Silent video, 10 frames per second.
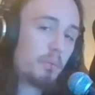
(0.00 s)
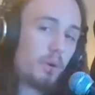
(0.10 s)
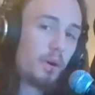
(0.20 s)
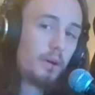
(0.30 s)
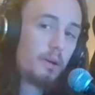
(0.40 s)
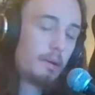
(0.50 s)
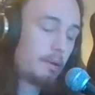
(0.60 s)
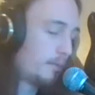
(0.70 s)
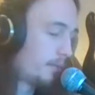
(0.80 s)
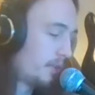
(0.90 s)
what
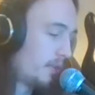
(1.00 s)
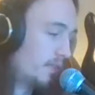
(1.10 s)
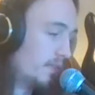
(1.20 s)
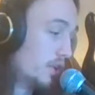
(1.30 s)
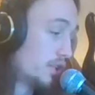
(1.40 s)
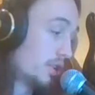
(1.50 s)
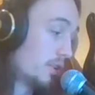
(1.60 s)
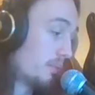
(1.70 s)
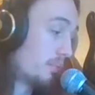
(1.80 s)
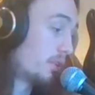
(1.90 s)
version of
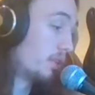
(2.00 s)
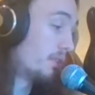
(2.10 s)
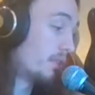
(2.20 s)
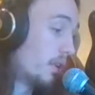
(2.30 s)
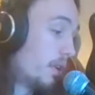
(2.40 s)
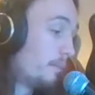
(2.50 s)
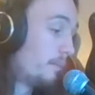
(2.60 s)
the book you've got.